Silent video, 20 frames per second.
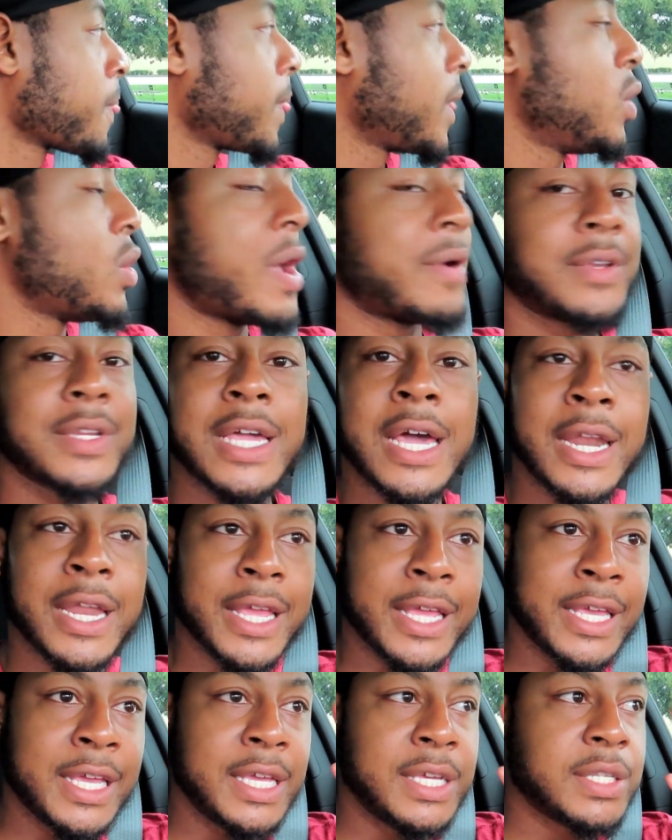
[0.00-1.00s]
You have to kind of
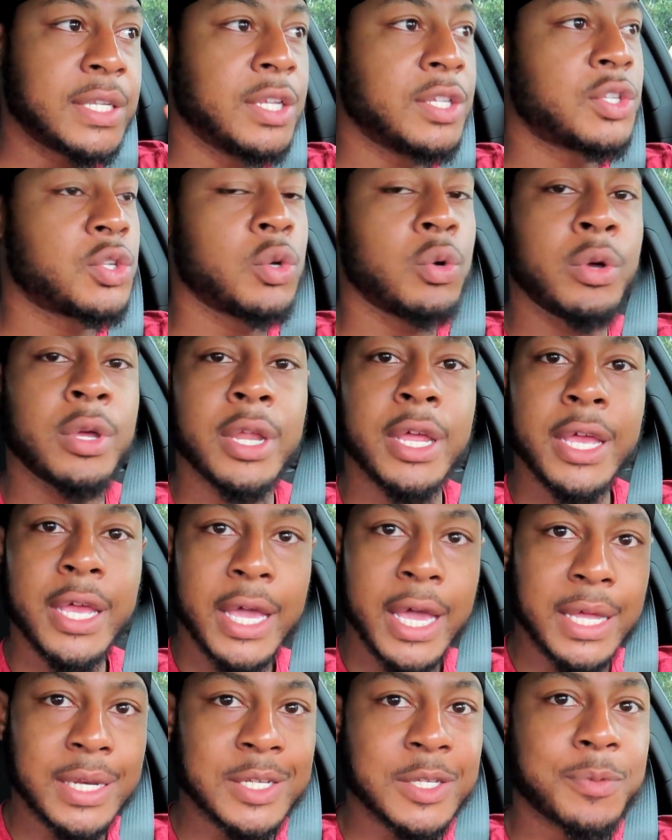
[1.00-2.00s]
ease into it
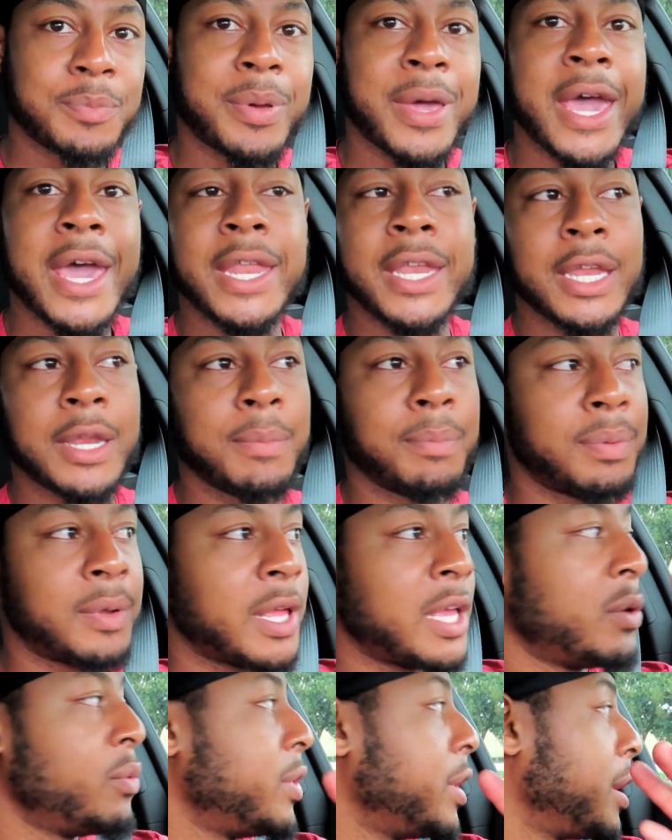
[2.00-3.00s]
and just pat it and
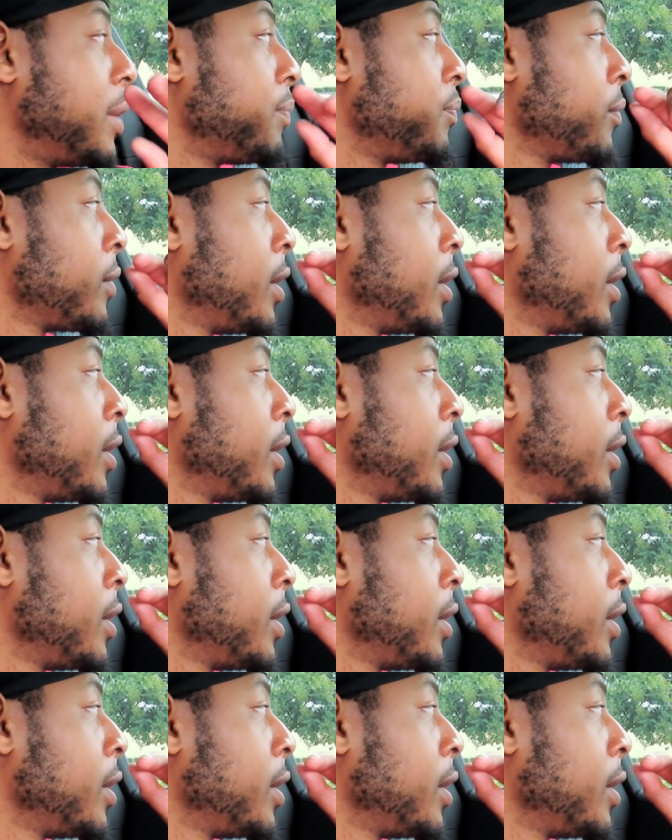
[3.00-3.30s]
play with it.